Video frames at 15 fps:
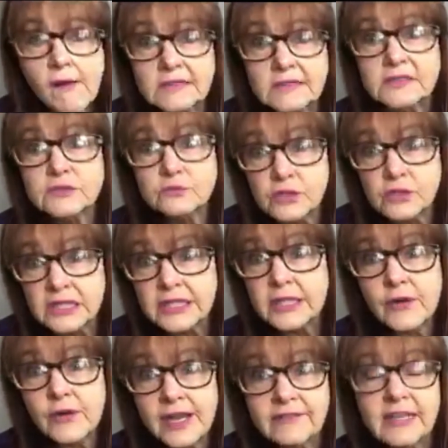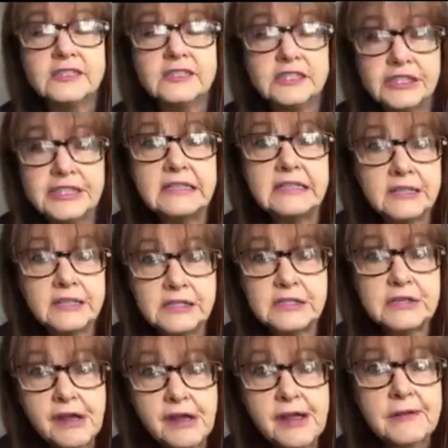It's really great on a day like
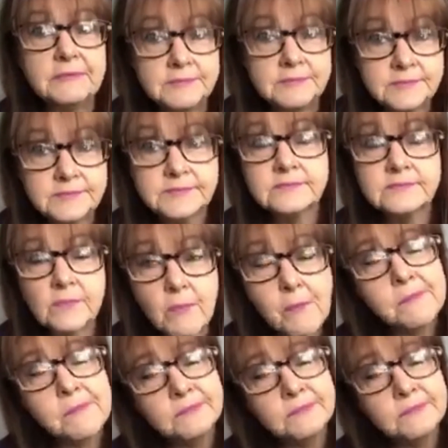today. Mm.